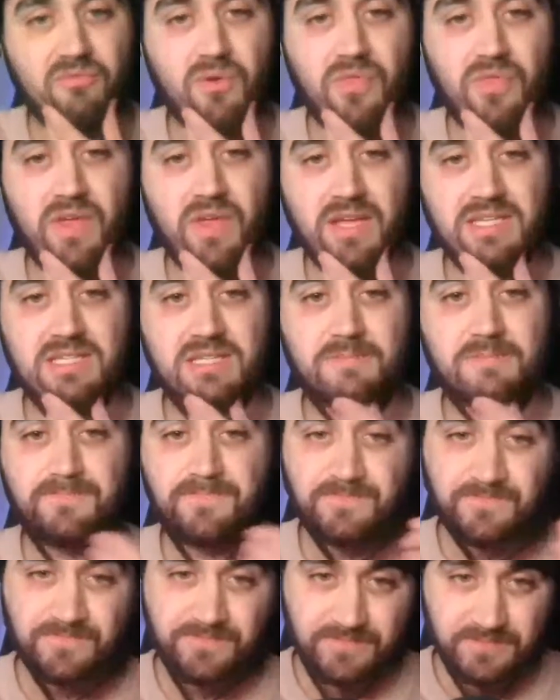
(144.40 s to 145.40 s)
with this.
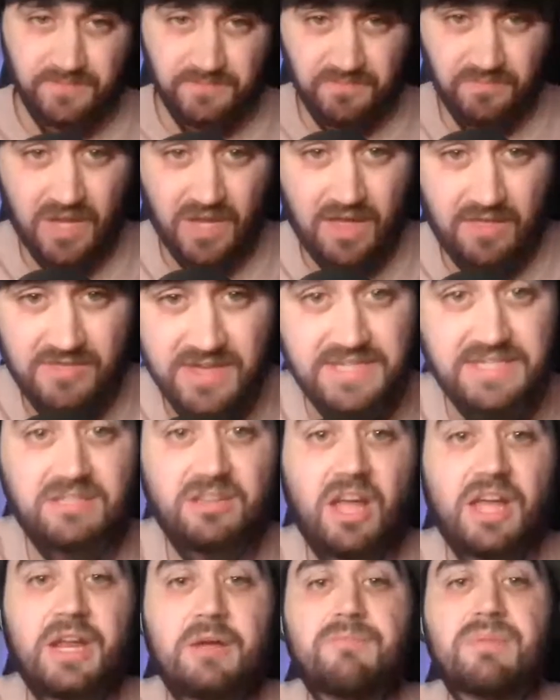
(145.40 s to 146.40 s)
This
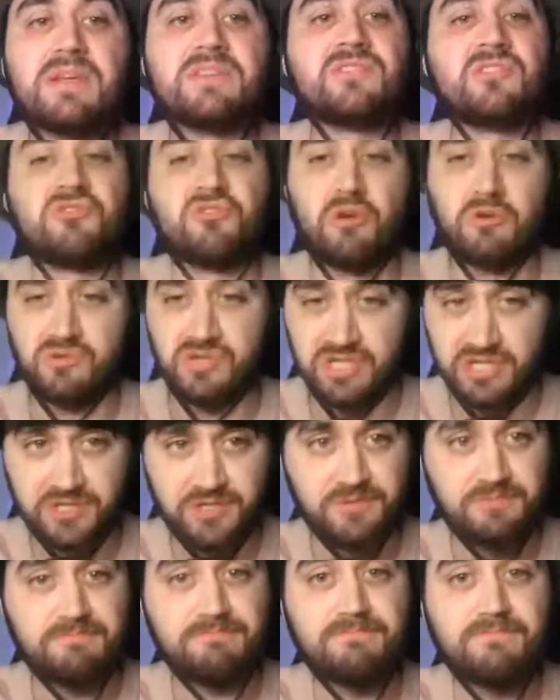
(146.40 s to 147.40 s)
lineup is
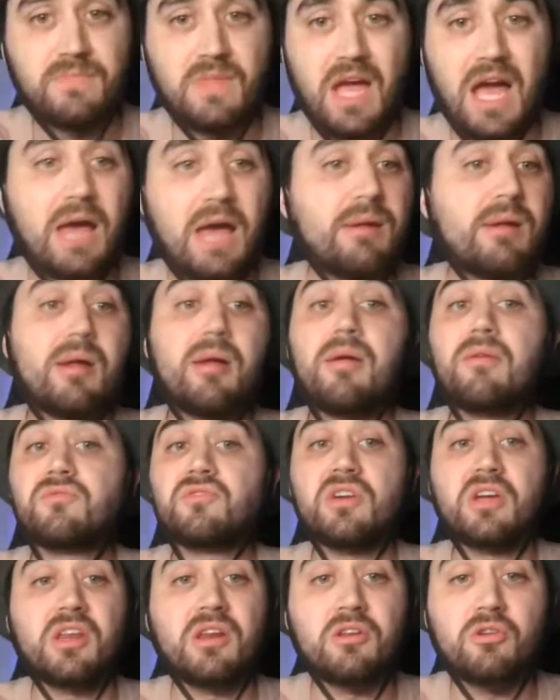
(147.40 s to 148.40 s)
atrocious. And I'm not
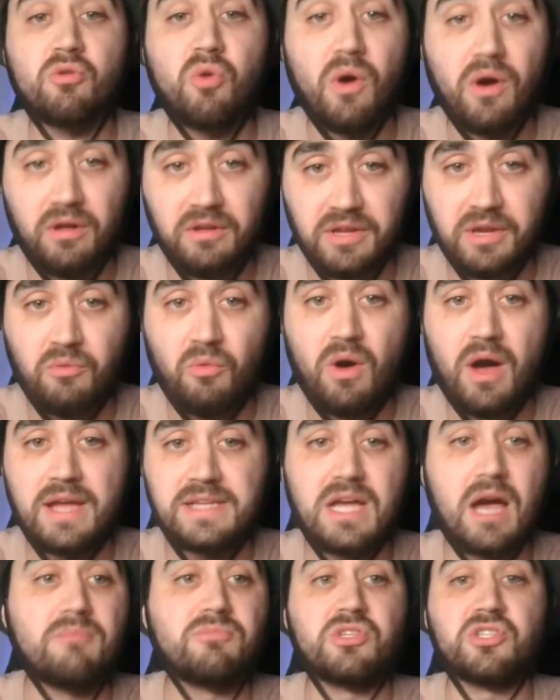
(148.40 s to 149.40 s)
talking
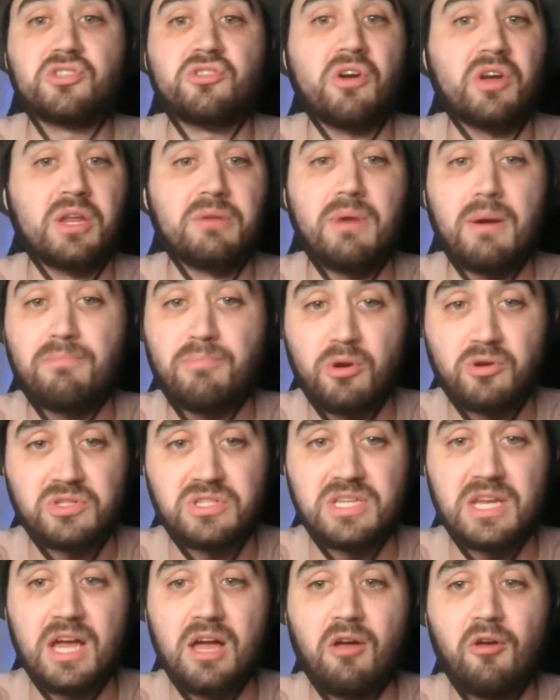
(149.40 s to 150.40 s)
quality-wise. I'm just talking about
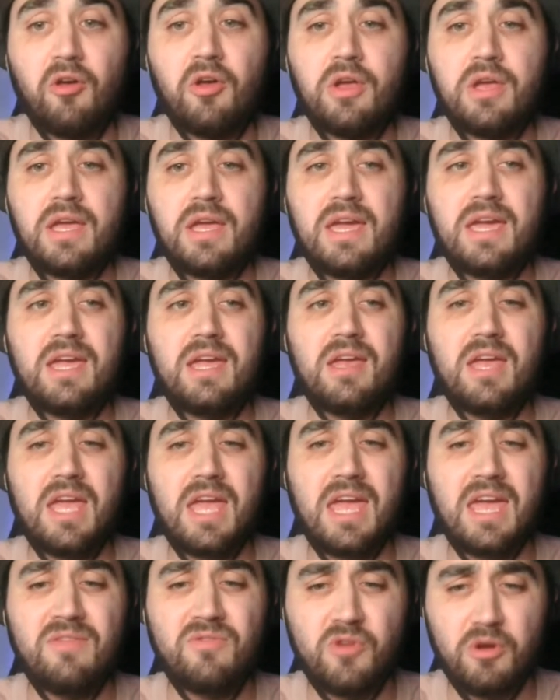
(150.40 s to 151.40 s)
personnel
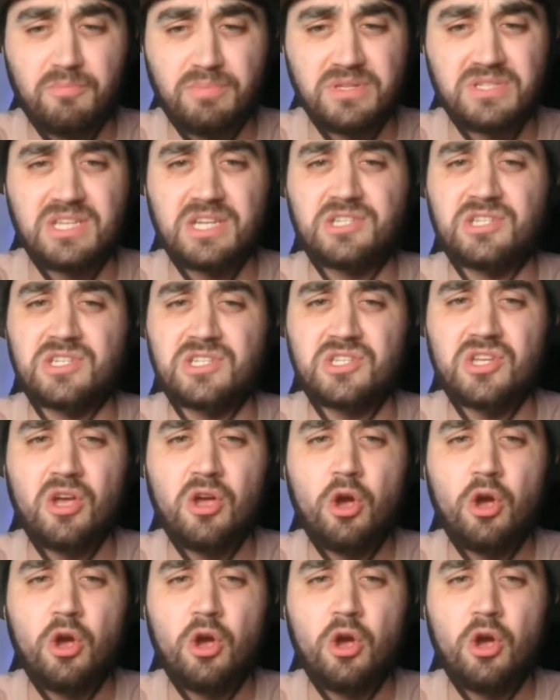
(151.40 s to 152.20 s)
in their positions.